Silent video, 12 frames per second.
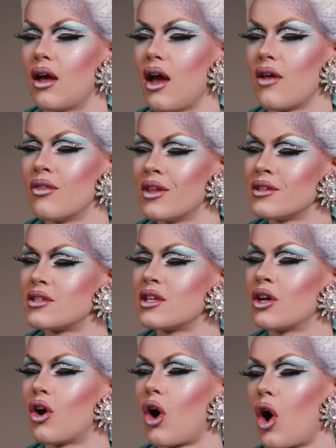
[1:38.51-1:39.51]
and then
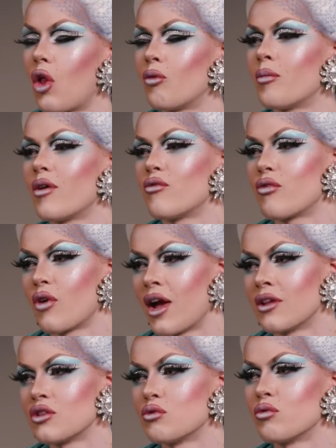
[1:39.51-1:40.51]
seeing all of my
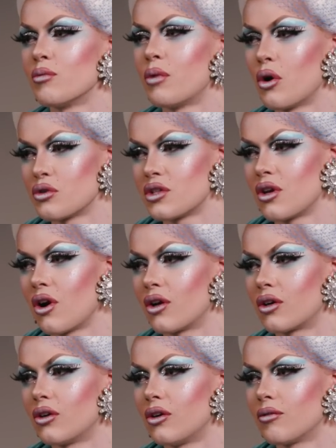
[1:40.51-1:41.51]
friends repost the
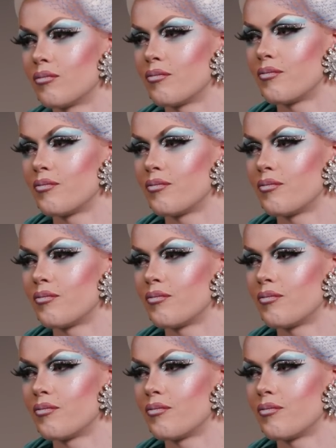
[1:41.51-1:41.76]
article.